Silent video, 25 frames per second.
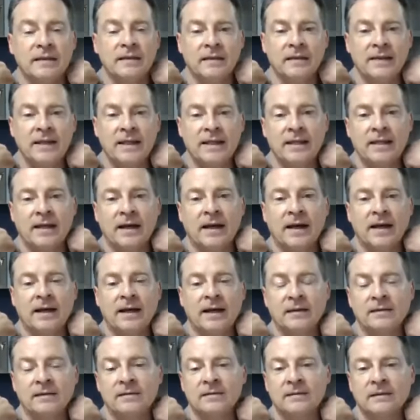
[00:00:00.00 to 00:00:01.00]

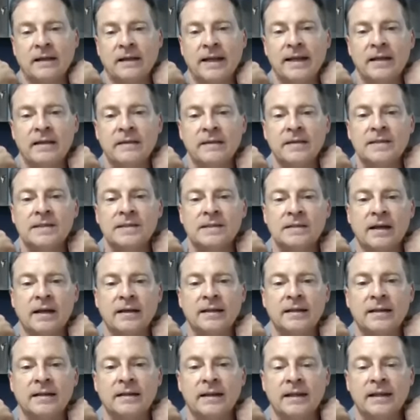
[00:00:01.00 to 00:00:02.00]
the light of the
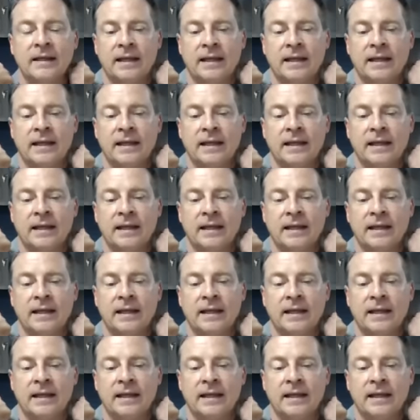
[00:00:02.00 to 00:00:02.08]
sun